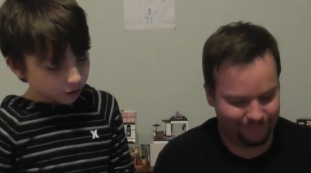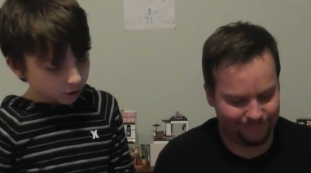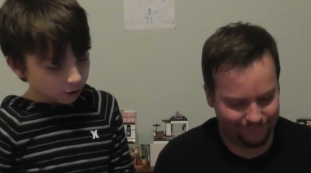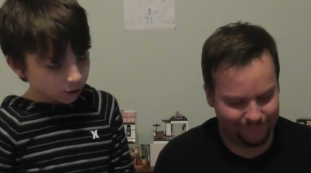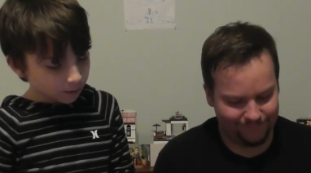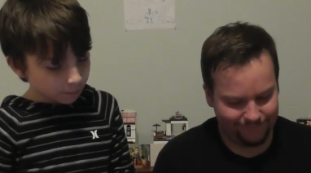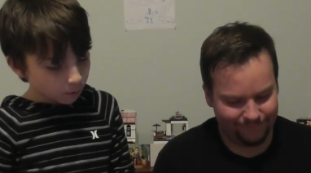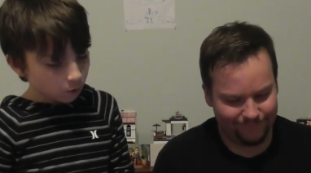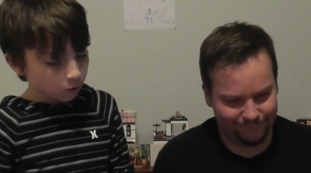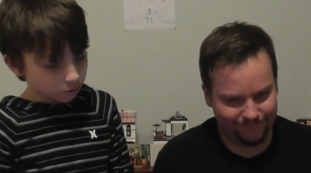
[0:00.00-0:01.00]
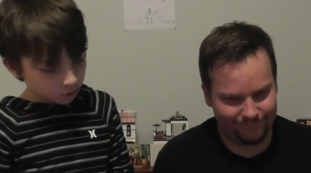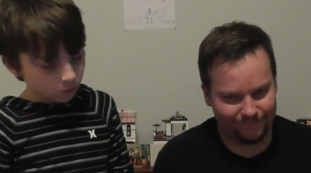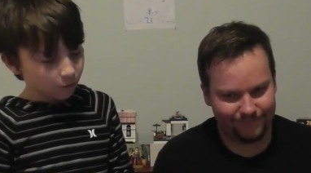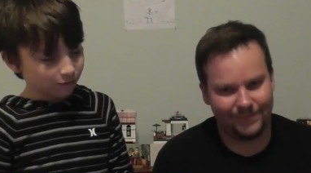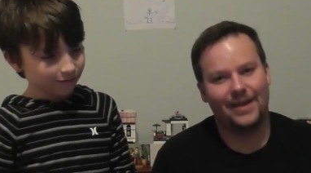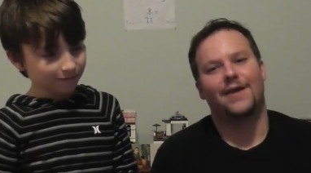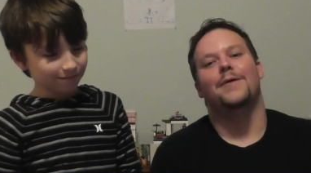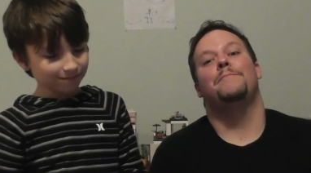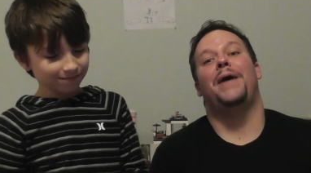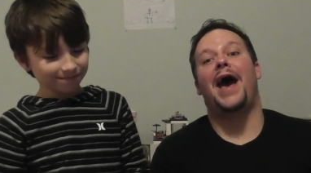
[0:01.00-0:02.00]
Speaker 1: curd, cold cold.
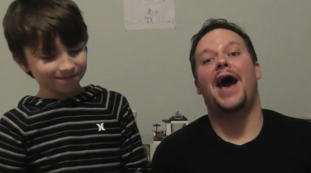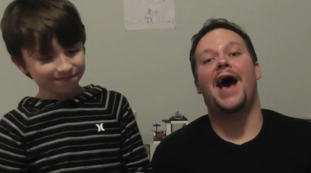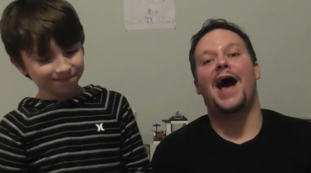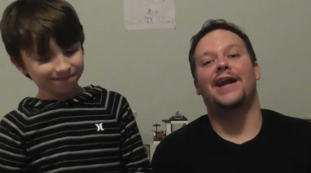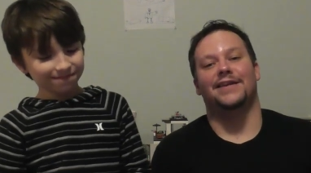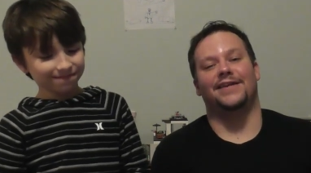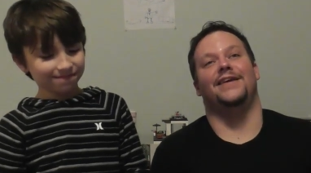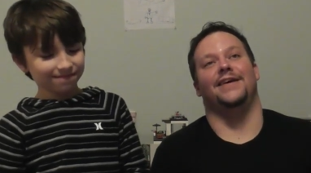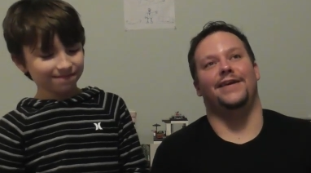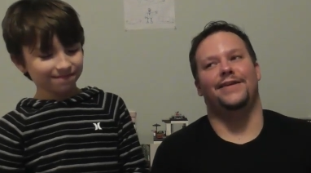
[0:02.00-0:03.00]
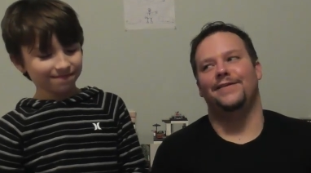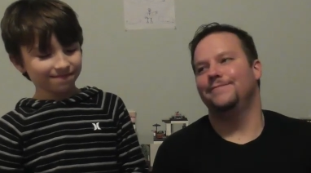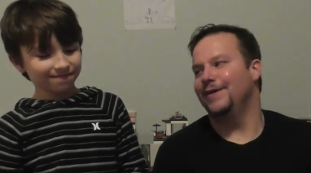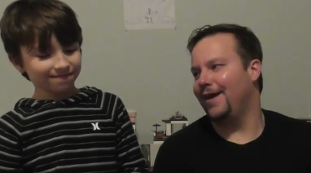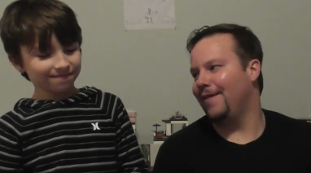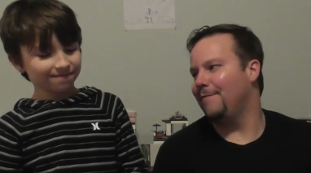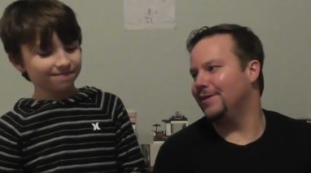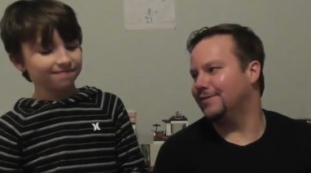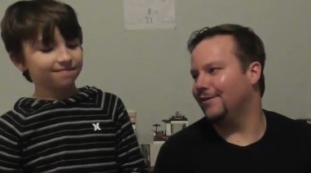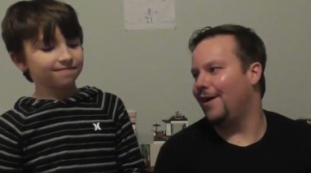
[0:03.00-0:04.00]
Speaker 2: Pad kid. Yeah, that makes a
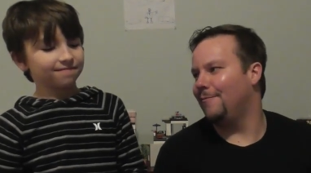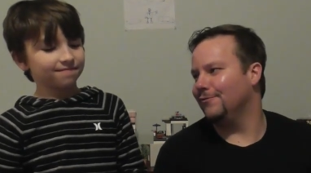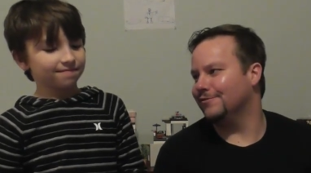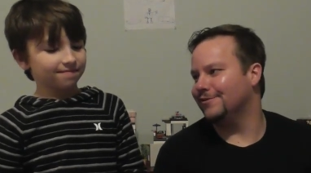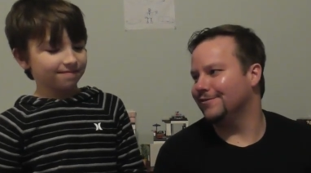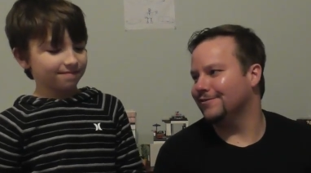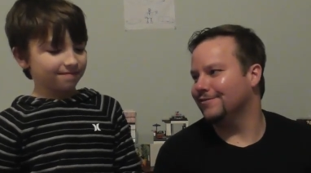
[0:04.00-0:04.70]
lot more sense.